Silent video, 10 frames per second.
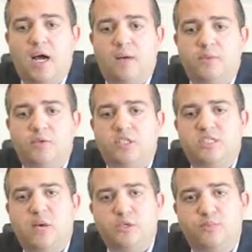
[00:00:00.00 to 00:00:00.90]
It was
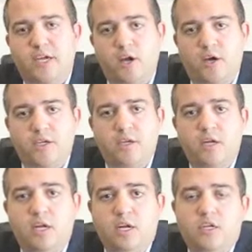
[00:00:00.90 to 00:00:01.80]
established by HUD.
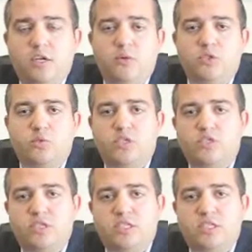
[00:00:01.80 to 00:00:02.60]
It was originally